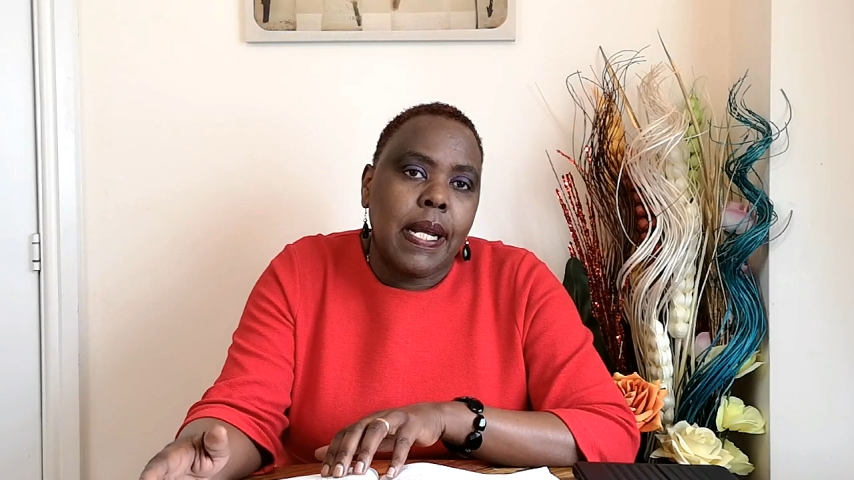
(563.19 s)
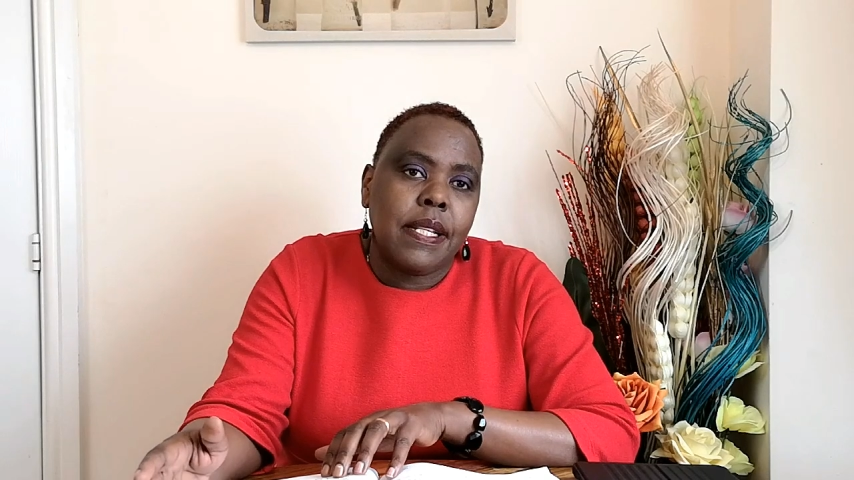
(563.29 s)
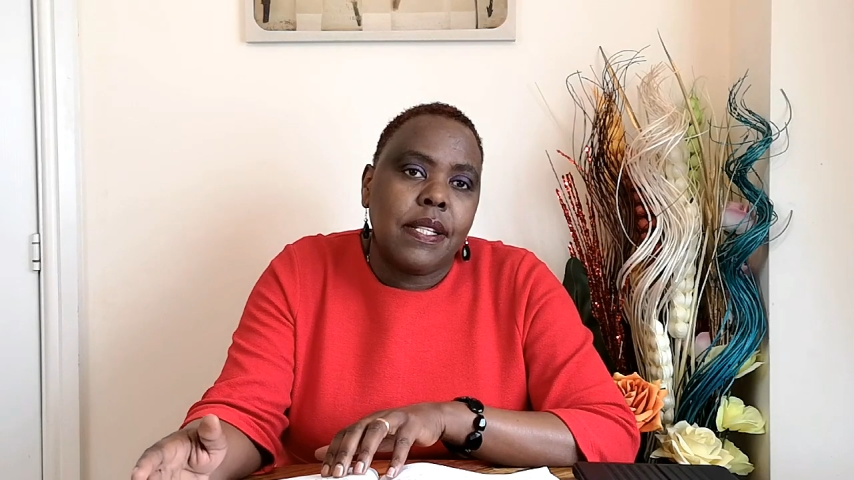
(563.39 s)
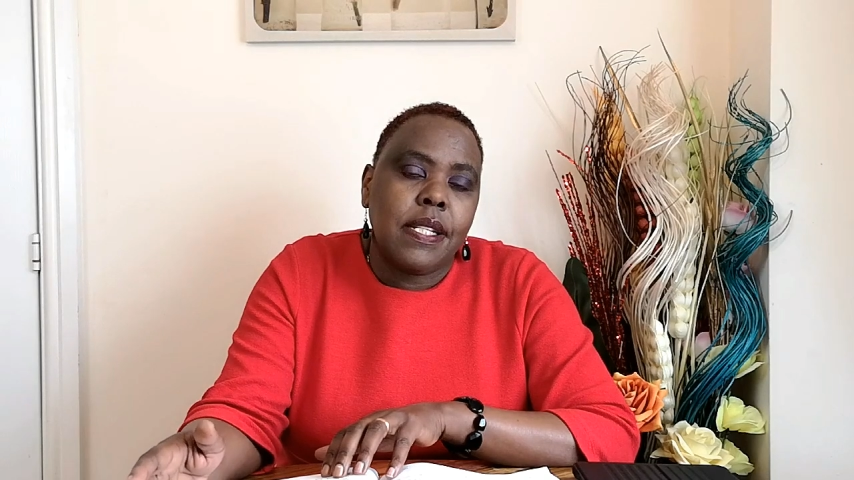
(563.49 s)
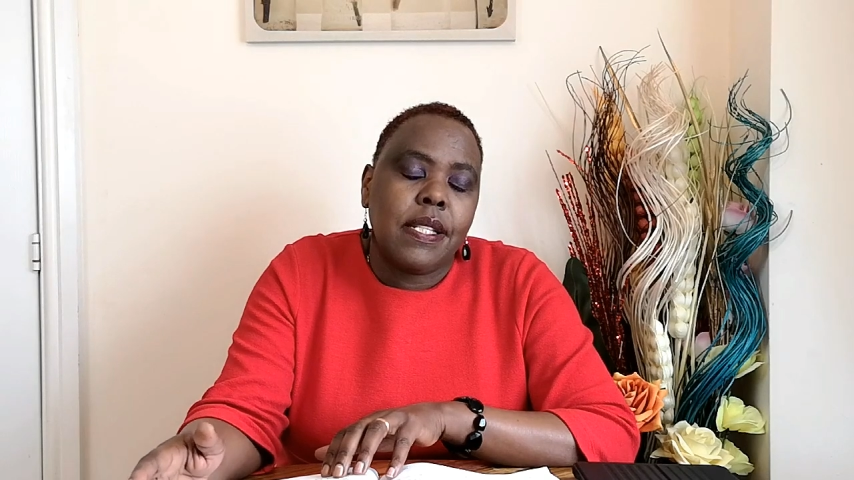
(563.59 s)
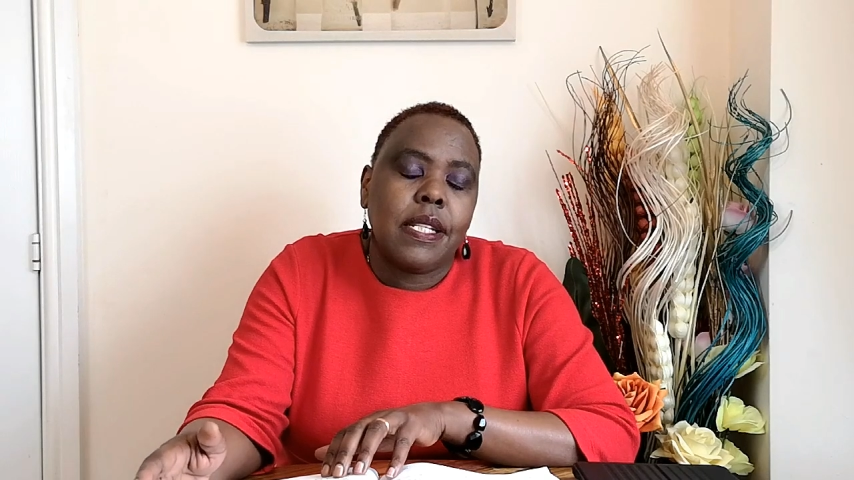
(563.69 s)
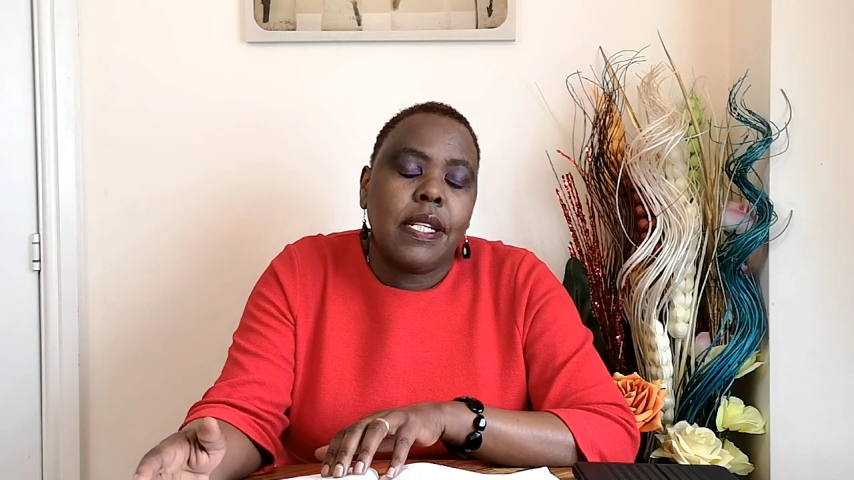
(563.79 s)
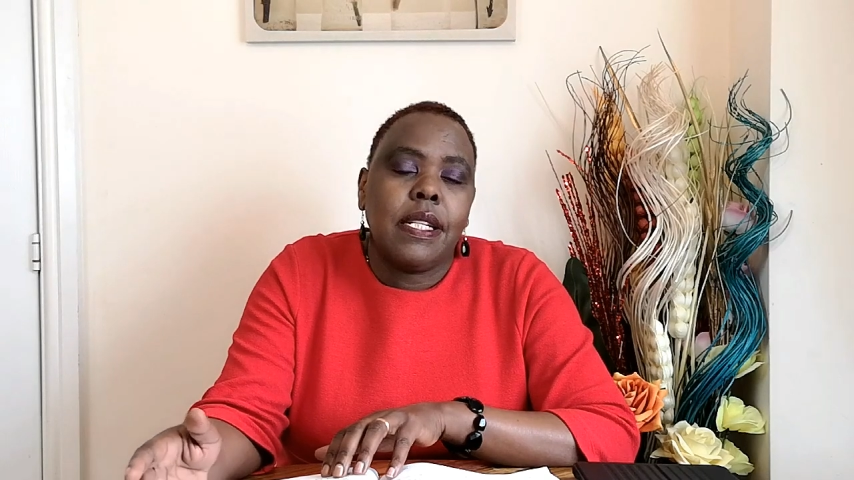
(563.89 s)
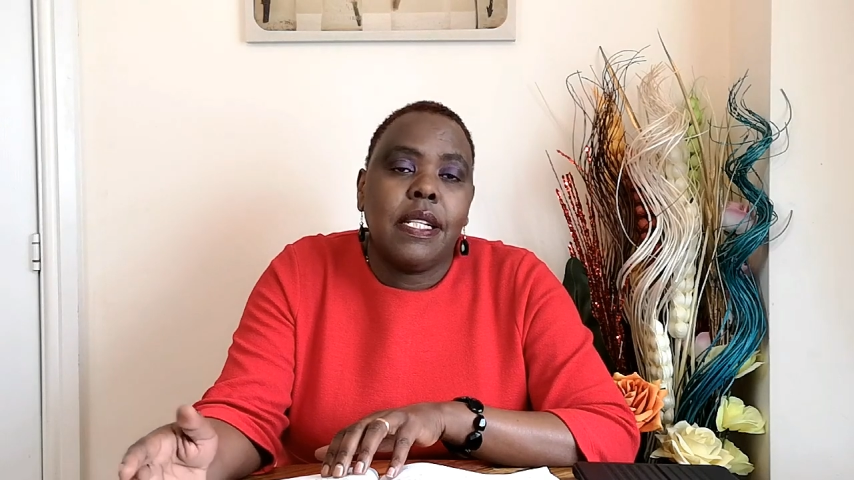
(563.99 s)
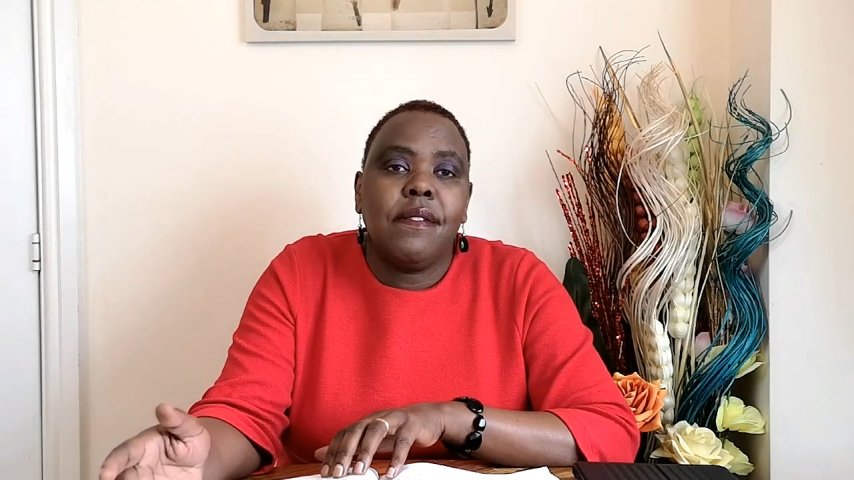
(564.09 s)
digest
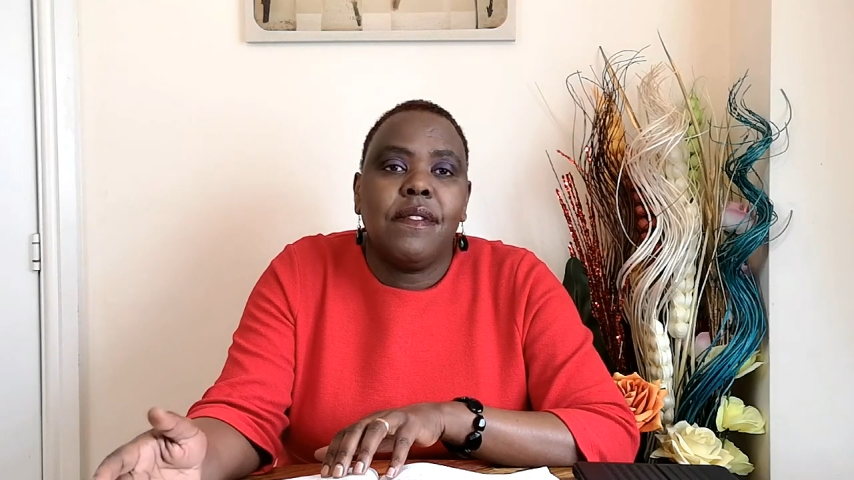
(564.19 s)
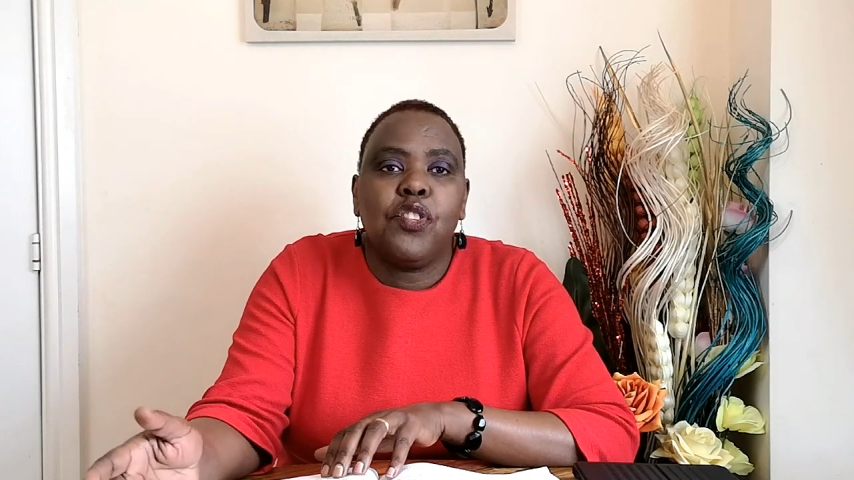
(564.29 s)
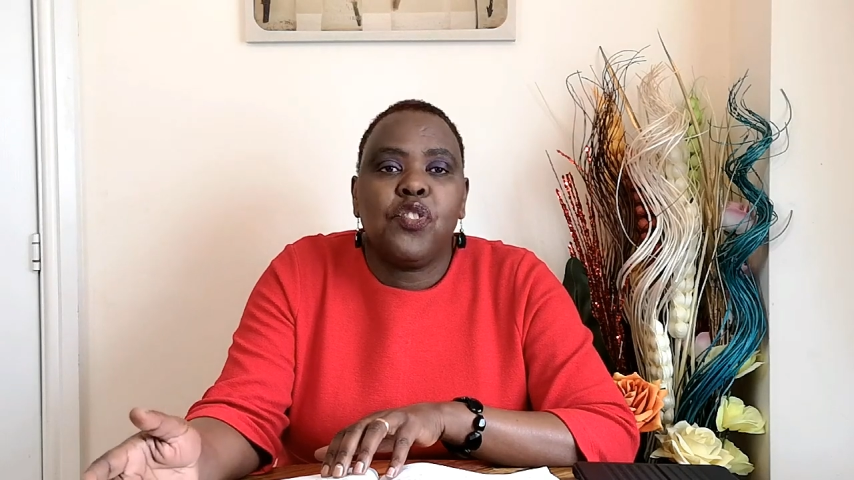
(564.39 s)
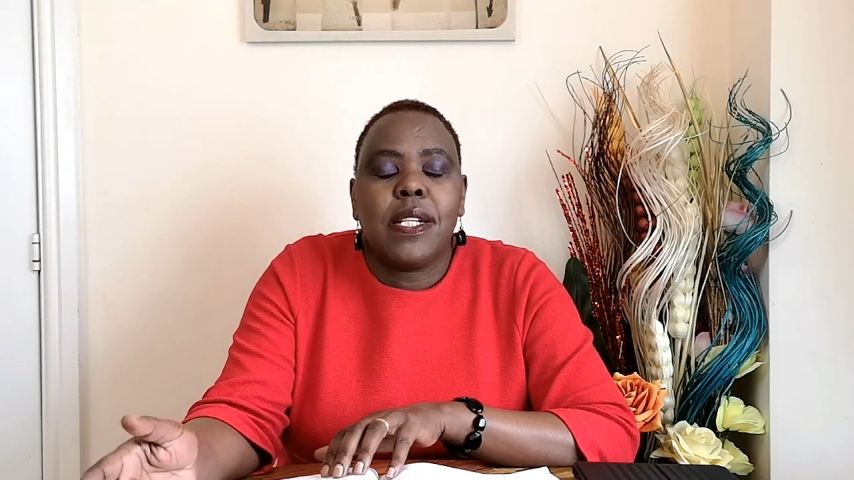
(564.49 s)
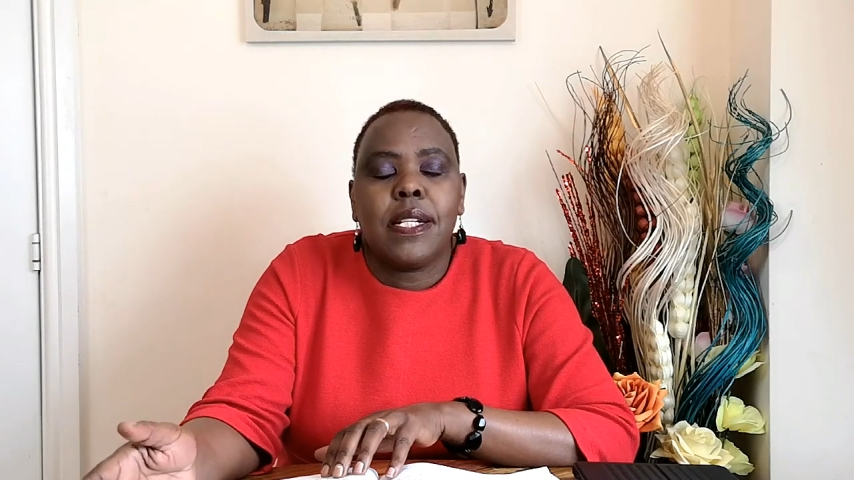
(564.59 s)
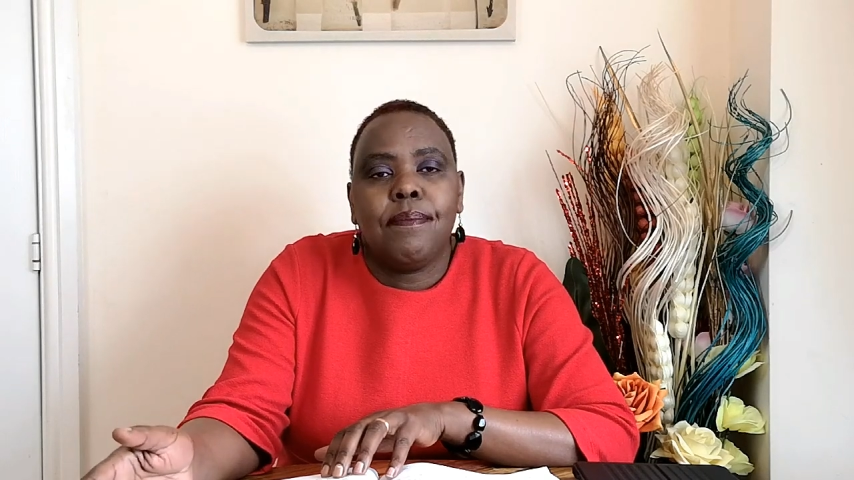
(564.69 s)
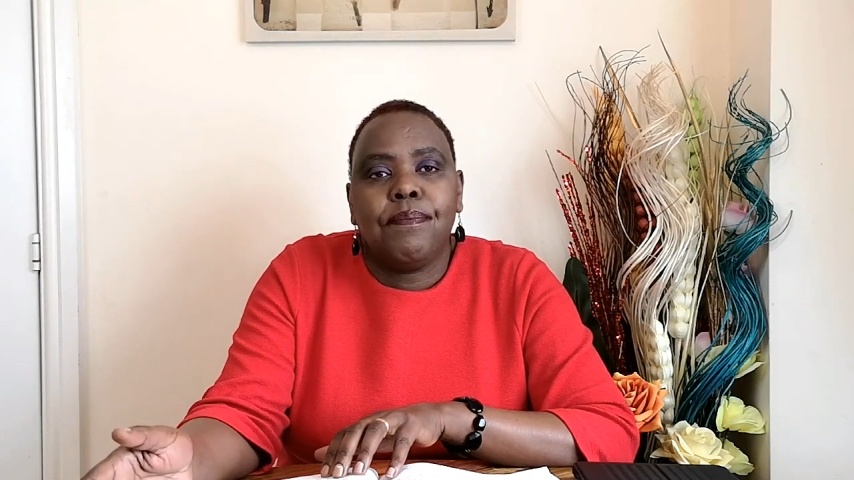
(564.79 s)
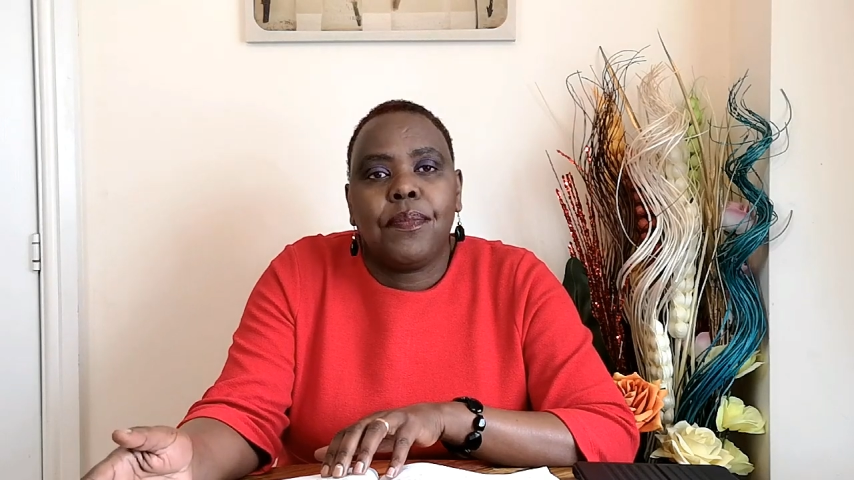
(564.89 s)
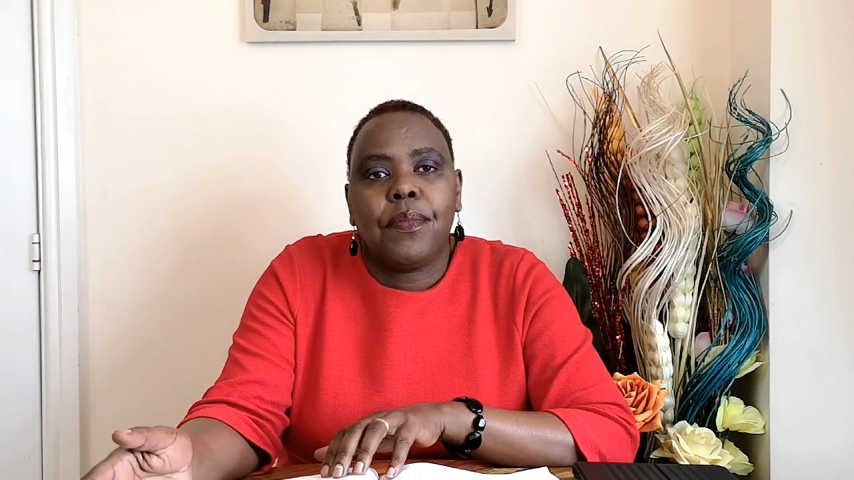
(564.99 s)
individually,